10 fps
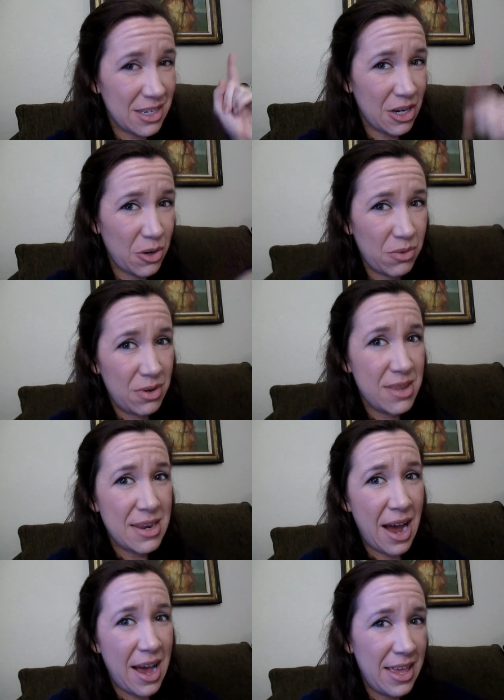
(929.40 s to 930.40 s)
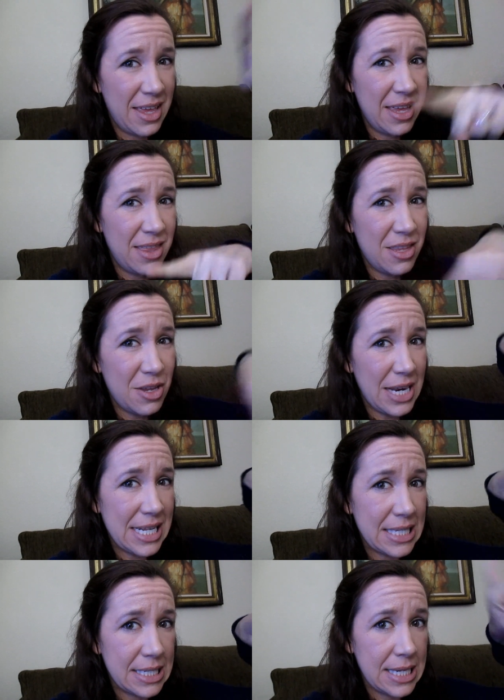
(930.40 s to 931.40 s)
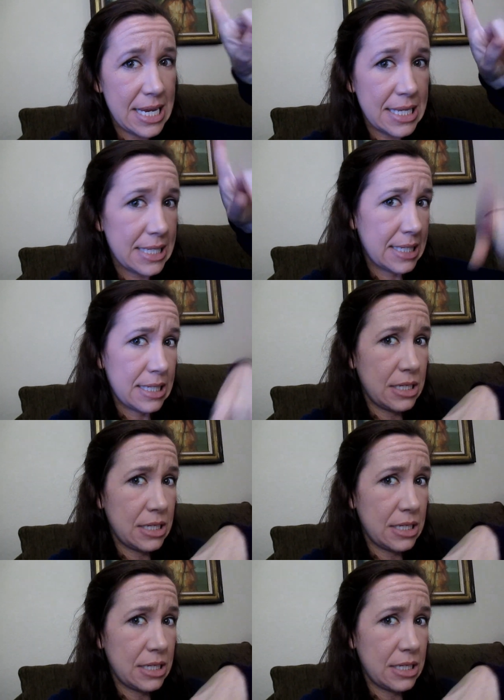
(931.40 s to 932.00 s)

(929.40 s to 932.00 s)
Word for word: you know, not in the United States,